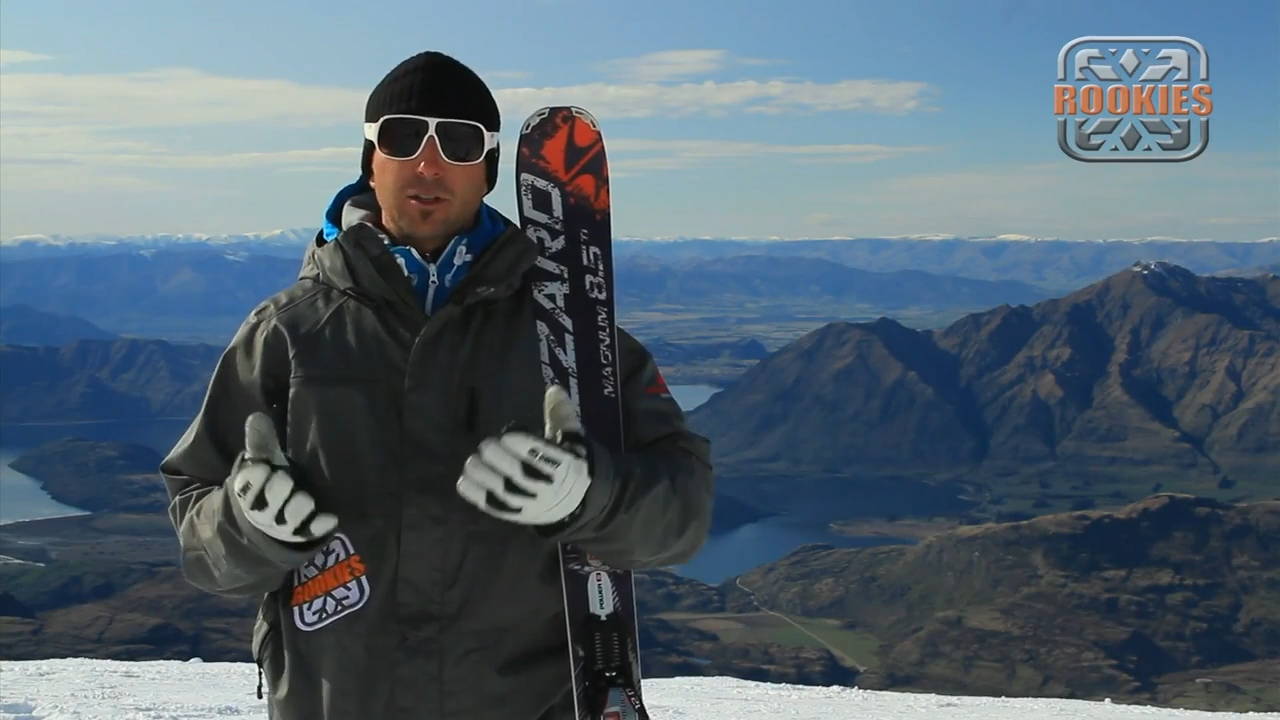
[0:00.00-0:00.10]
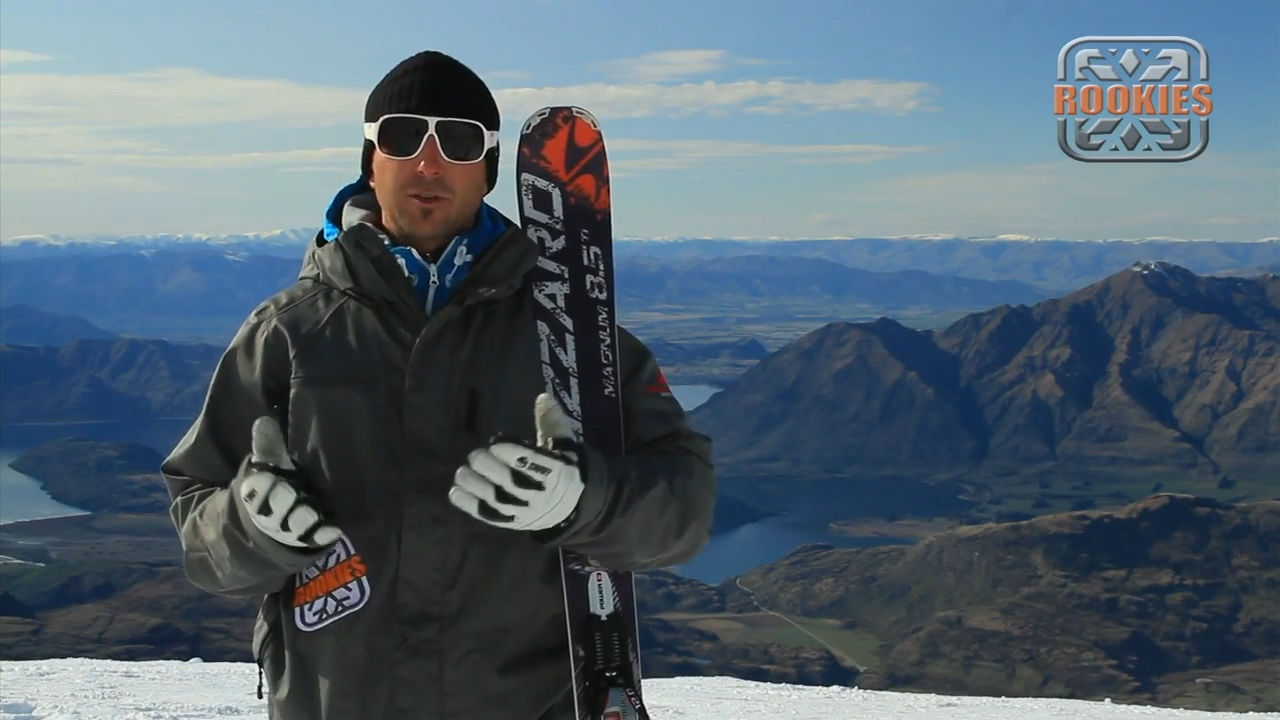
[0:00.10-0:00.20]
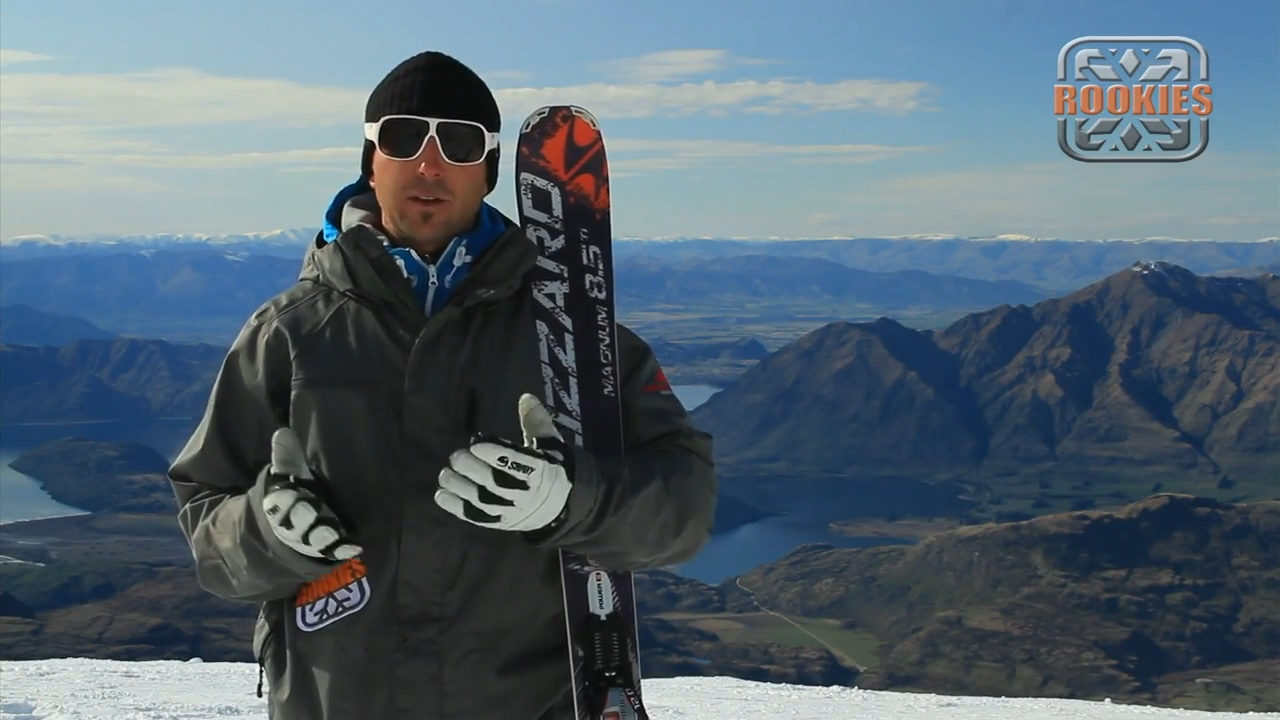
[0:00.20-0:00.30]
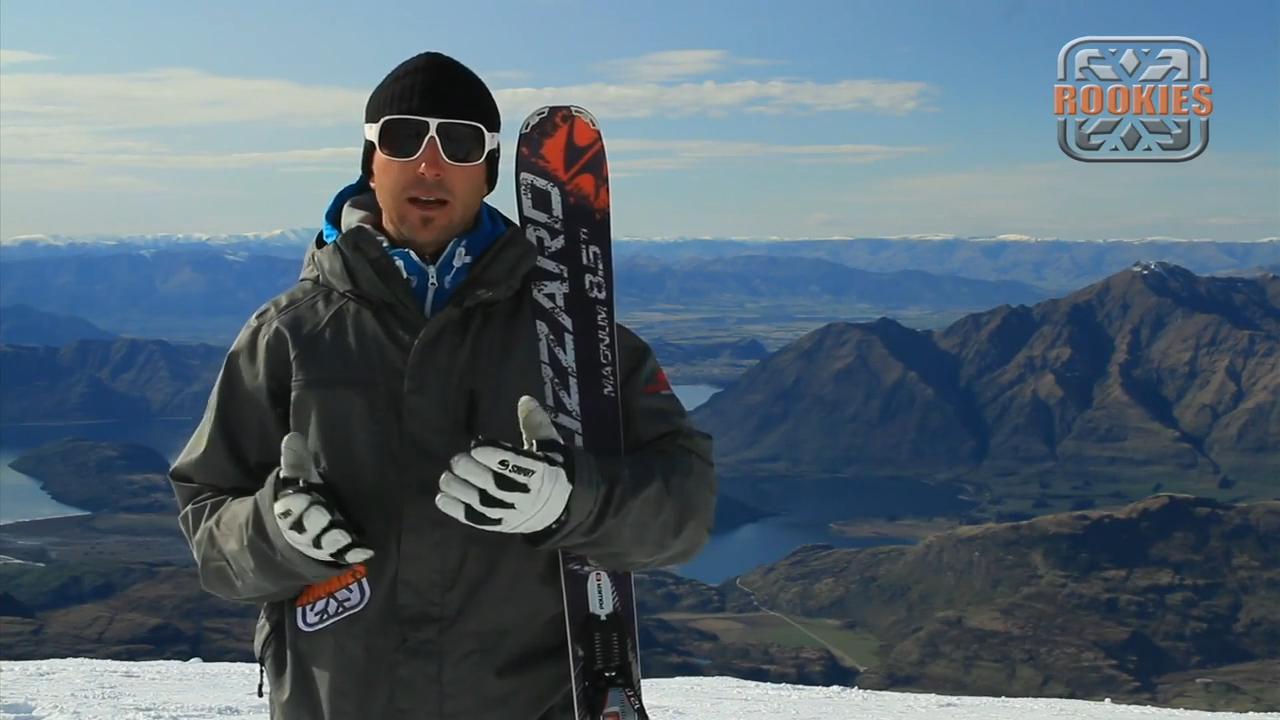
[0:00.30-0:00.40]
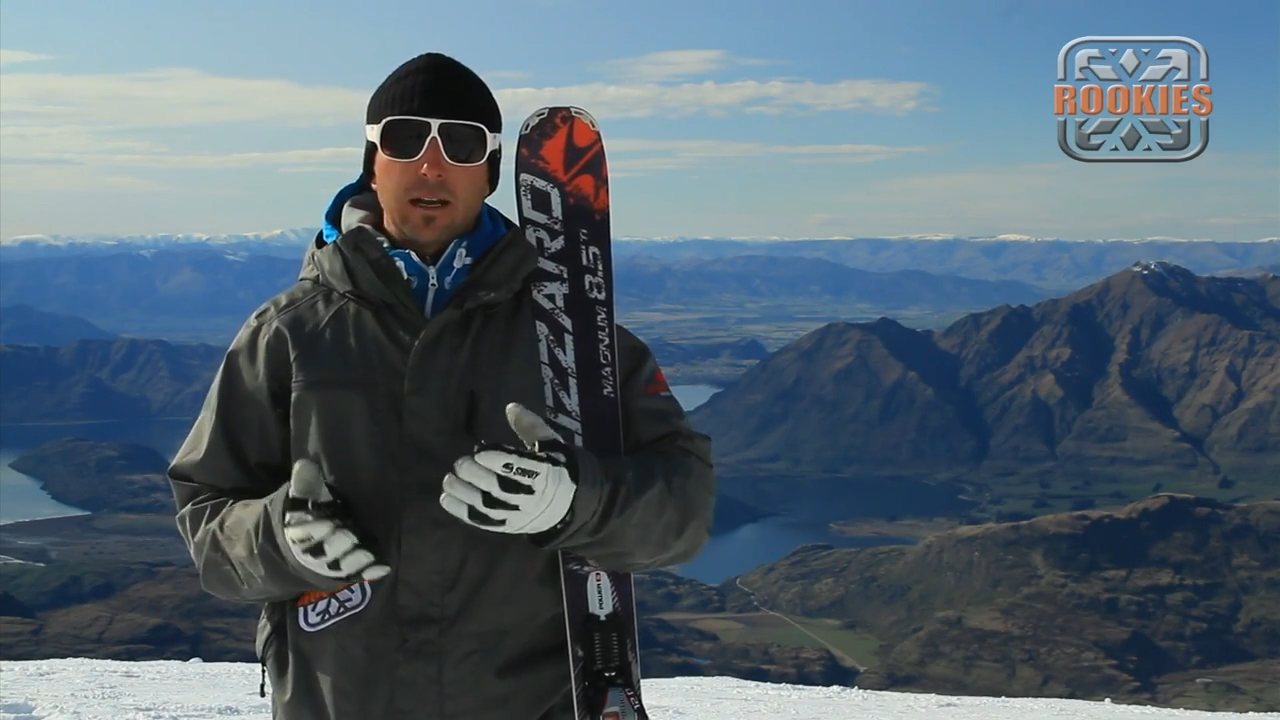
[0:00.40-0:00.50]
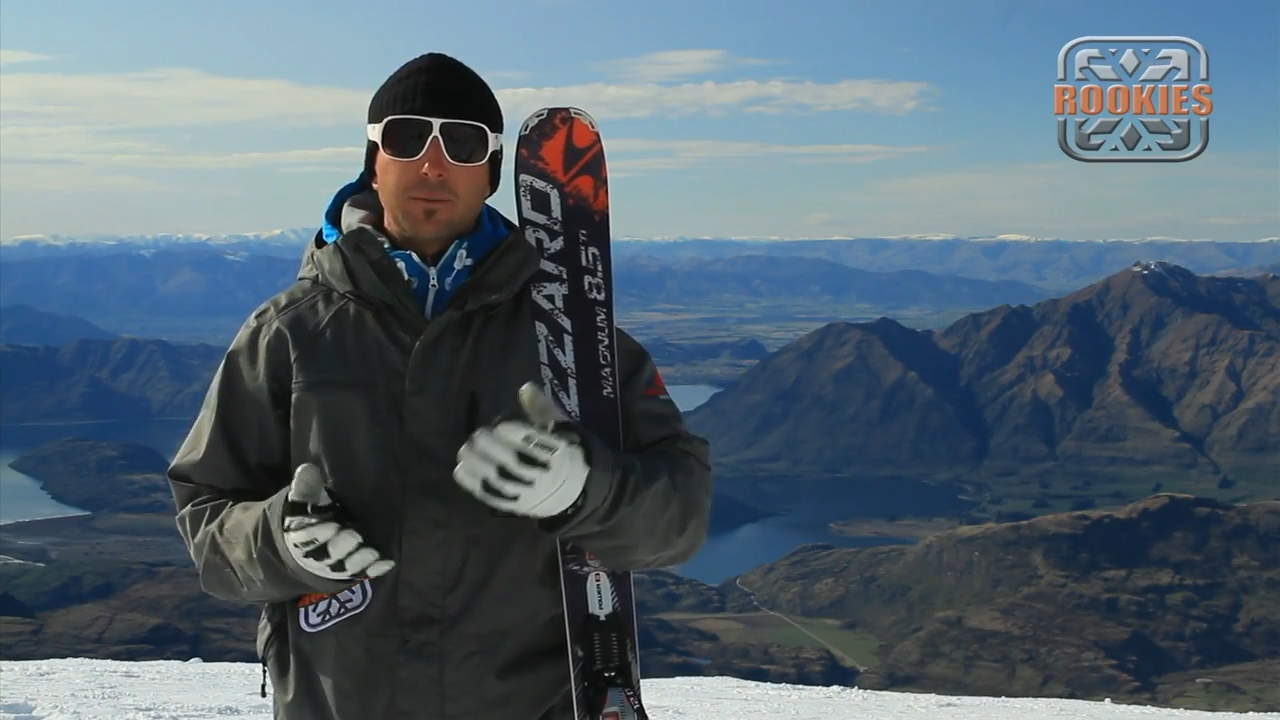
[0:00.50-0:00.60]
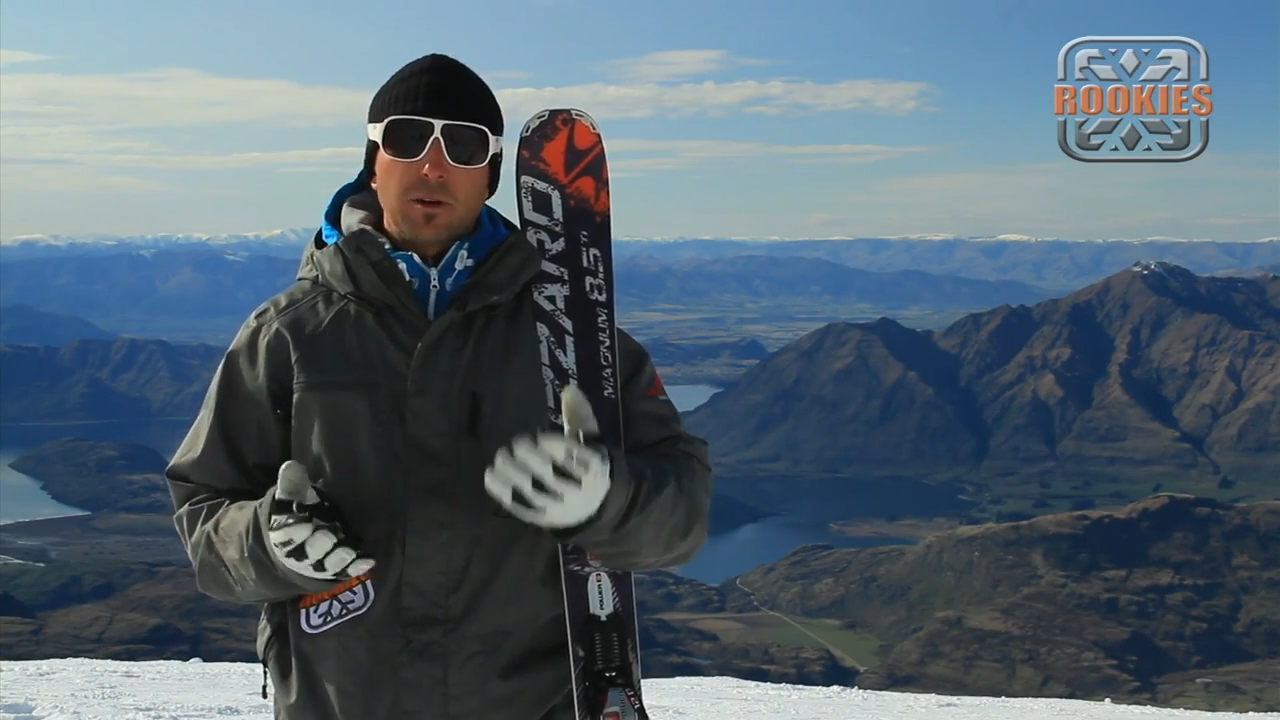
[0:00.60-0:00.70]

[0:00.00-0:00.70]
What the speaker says: terrain on